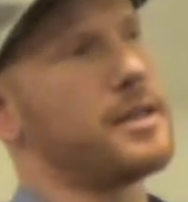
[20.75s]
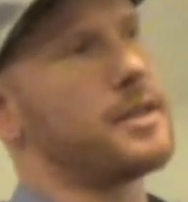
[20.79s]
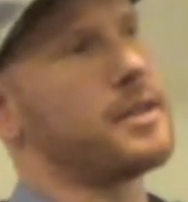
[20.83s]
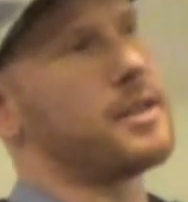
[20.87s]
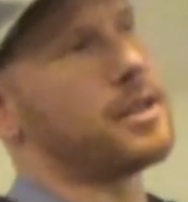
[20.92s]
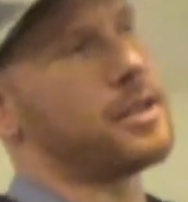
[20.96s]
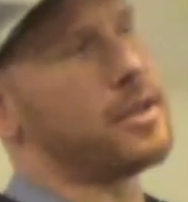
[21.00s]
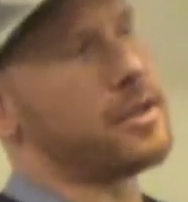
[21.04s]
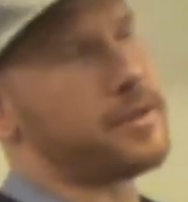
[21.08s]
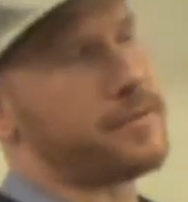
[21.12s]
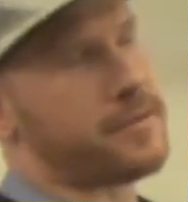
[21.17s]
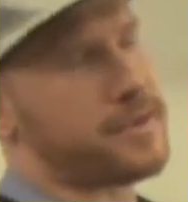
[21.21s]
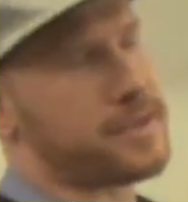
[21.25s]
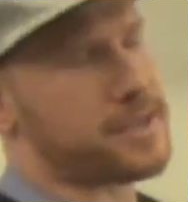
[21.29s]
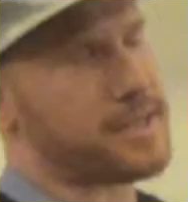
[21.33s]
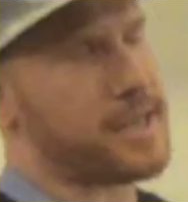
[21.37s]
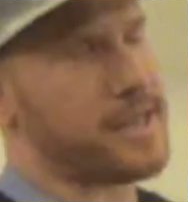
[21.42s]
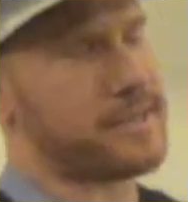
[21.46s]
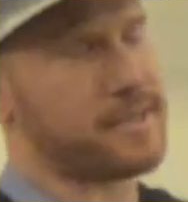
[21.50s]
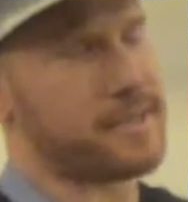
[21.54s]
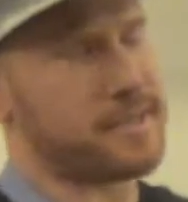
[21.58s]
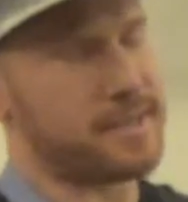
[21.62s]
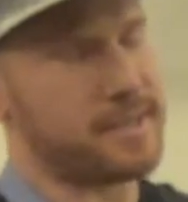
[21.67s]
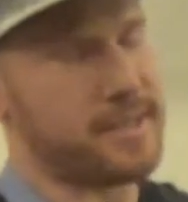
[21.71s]
The universe
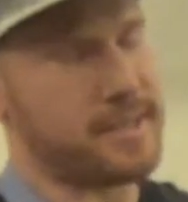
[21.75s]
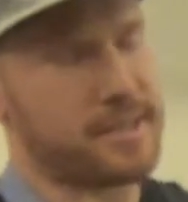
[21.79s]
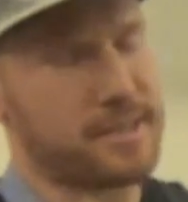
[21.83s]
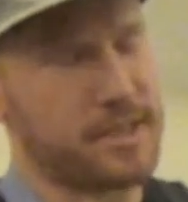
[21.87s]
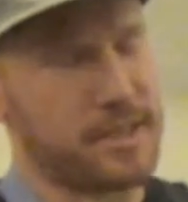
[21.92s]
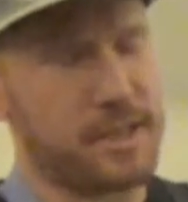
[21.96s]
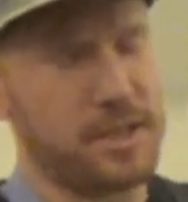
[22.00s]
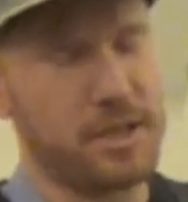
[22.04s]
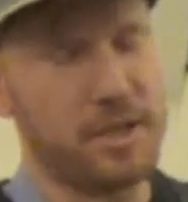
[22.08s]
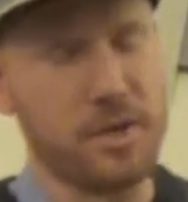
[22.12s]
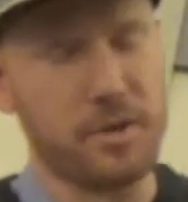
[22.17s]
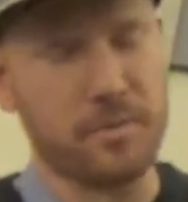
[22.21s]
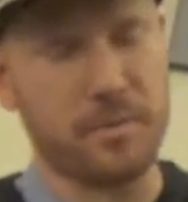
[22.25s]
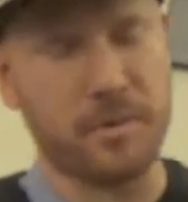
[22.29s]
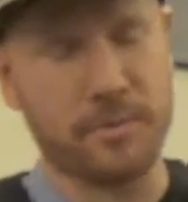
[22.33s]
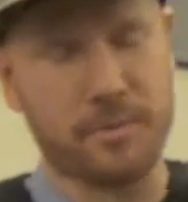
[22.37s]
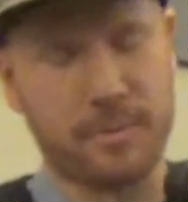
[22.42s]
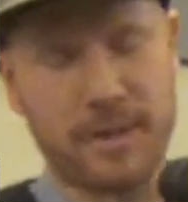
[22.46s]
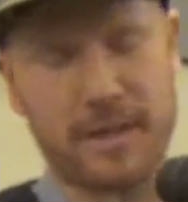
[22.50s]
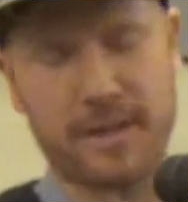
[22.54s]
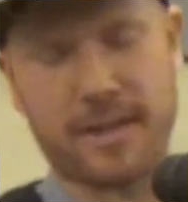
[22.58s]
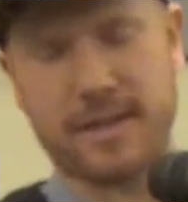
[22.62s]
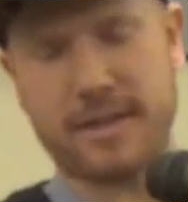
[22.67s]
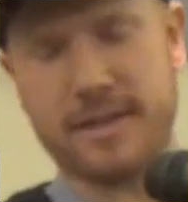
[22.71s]
has a sense of humor
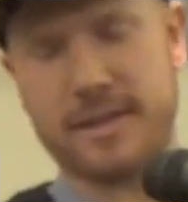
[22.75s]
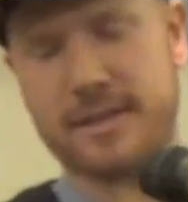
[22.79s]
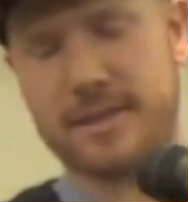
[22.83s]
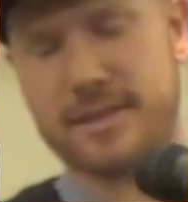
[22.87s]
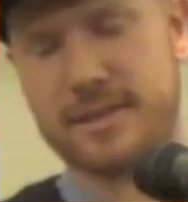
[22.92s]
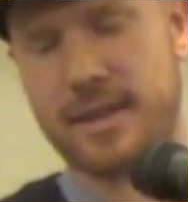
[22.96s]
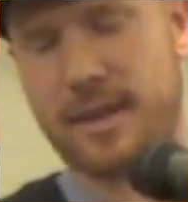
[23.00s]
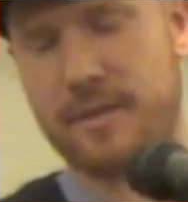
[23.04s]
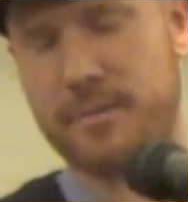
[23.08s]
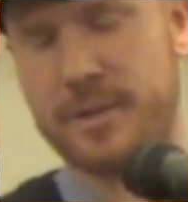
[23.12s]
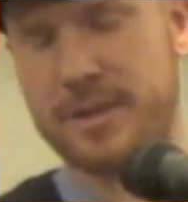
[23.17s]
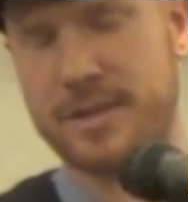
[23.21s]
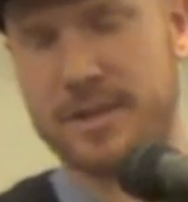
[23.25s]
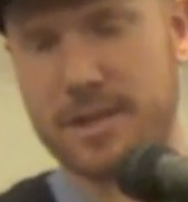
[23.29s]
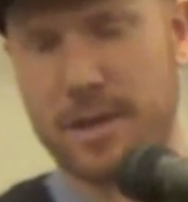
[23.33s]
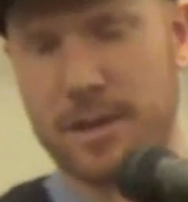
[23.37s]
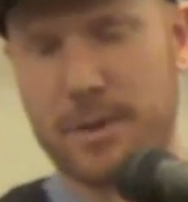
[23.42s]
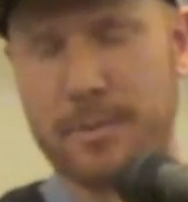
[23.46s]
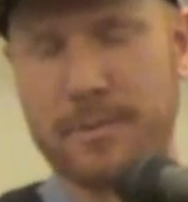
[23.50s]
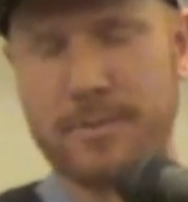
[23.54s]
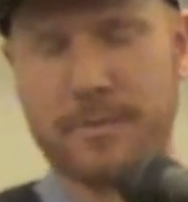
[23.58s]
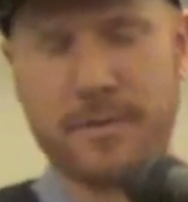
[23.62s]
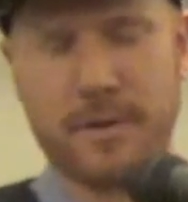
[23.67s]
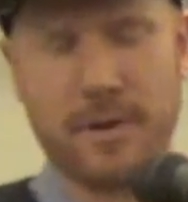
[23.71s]
because I've been
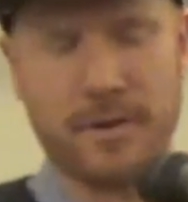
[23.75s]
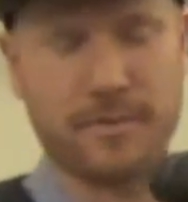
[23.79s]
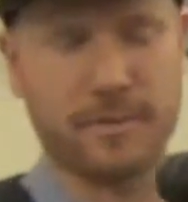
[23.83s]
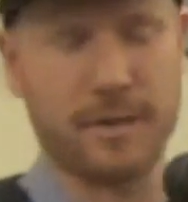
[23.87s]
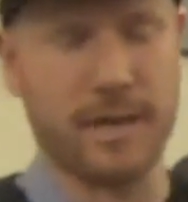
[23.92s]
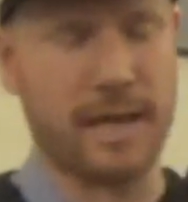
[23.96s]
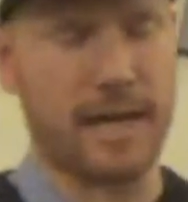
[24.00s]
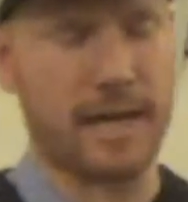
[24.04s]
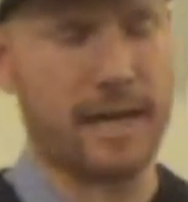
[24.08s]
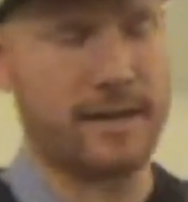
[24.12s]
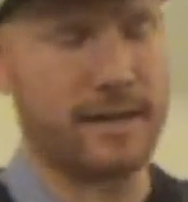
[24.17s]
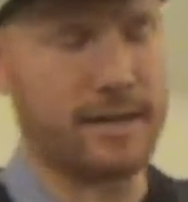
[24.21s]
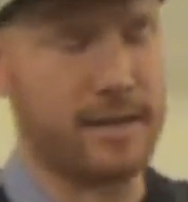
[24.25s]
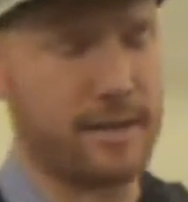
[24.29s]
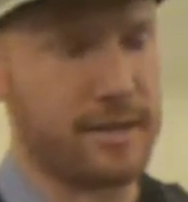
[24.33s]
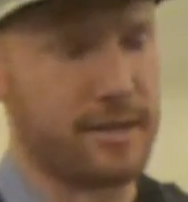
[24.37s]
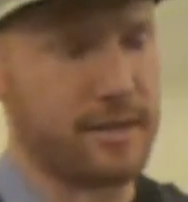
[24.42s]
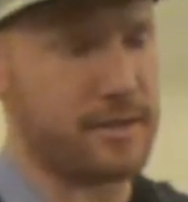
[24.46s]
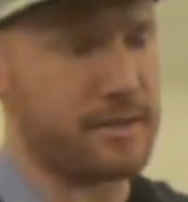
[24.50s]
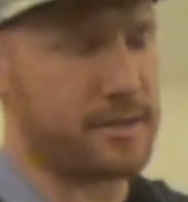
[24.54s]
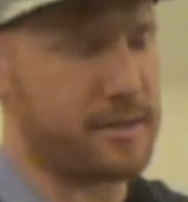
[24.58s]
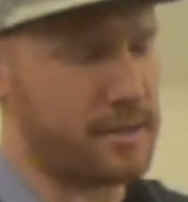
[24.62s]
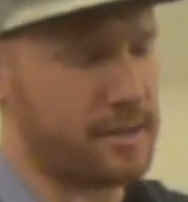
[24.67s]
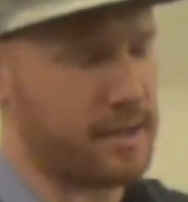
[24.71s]
sober for over 9
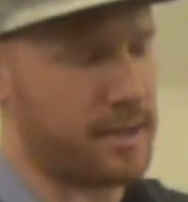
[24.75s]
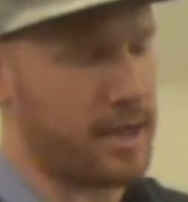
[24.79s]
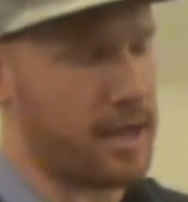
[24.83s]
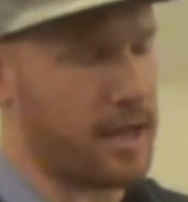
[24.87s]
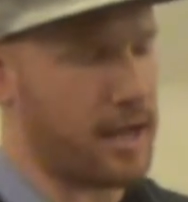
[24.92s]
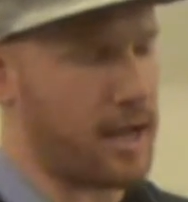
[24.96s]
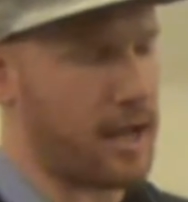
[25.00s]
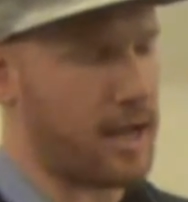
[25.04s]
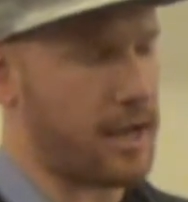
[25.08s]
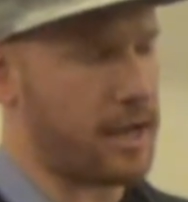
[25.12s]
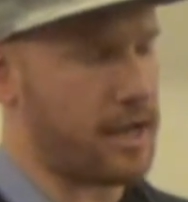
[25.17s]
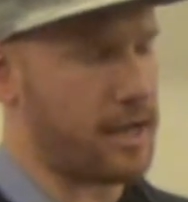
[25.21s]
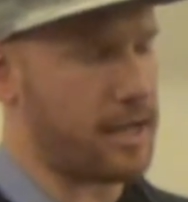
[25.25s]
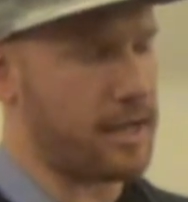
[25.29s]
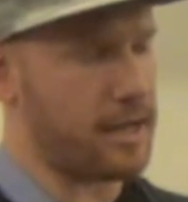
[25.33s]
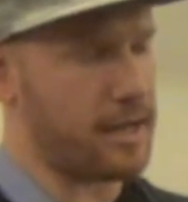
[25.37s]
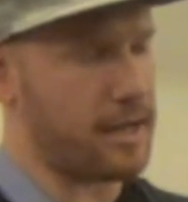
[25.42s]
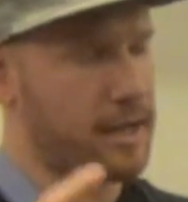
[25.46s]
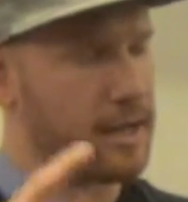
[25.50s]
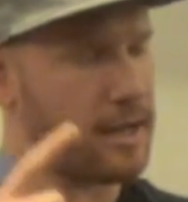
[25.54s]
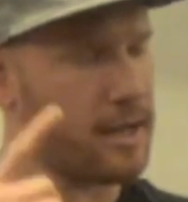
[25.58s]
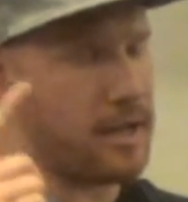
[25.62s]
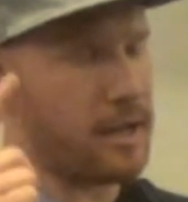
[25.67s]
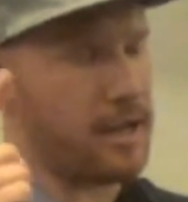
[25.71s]
years,
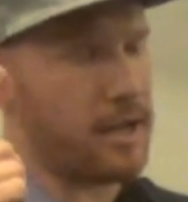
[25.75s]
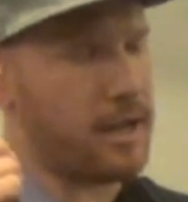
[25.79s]
and